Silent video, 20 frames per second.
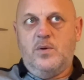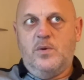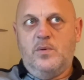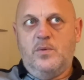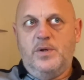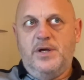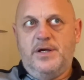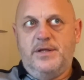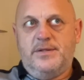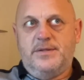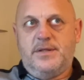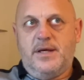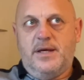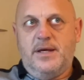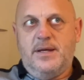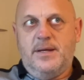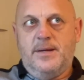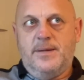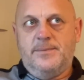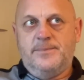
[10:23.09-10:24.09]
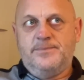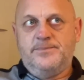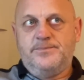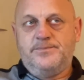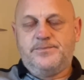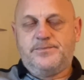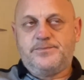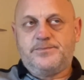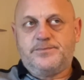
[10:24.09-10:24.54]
We had the